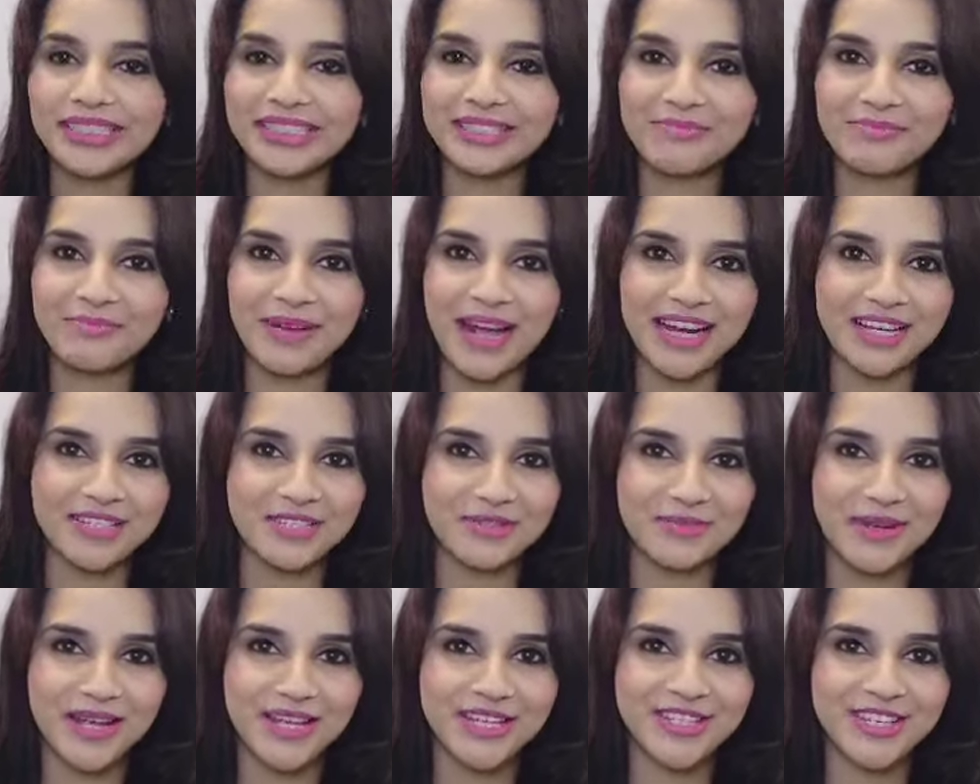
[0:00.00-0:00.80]
Welcome back
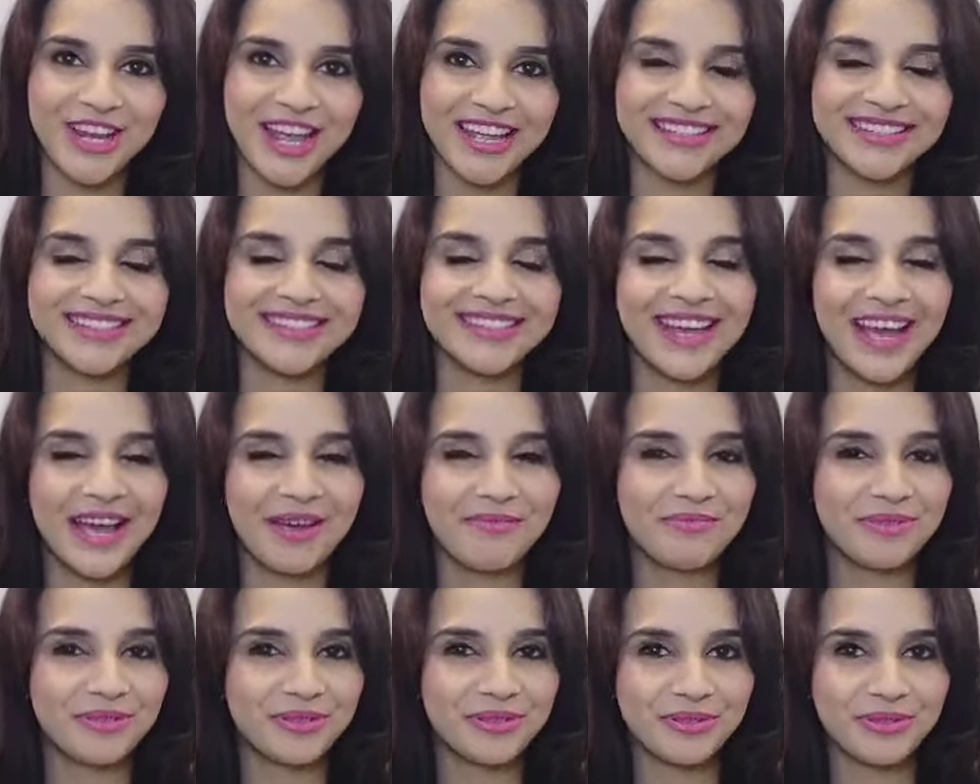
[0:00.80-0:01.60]
to my channel.
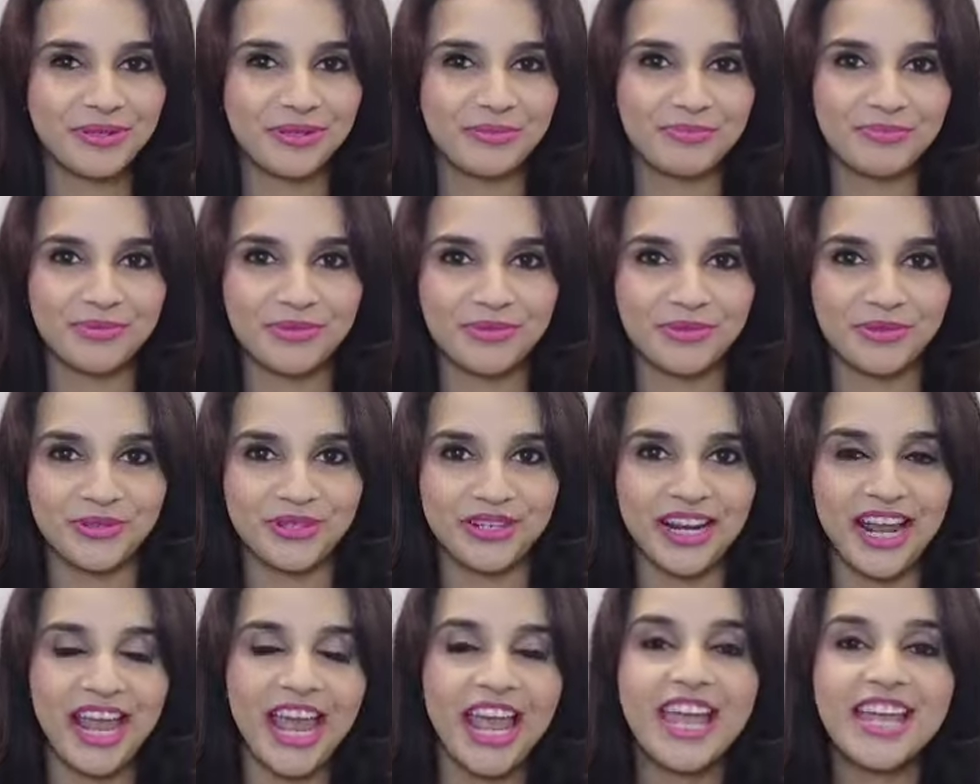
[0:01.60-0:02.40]
I'm Ritu Kapoor.